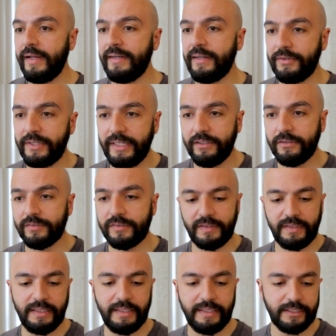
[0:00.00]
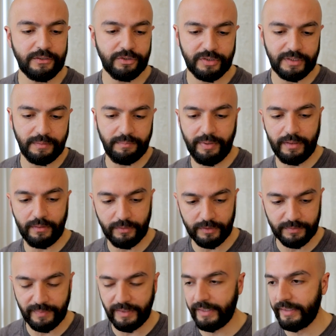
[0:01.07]
Now here's the interesting part.
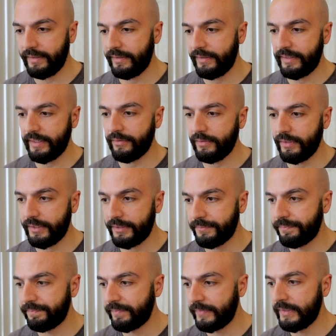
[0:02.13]
Where's my calculator?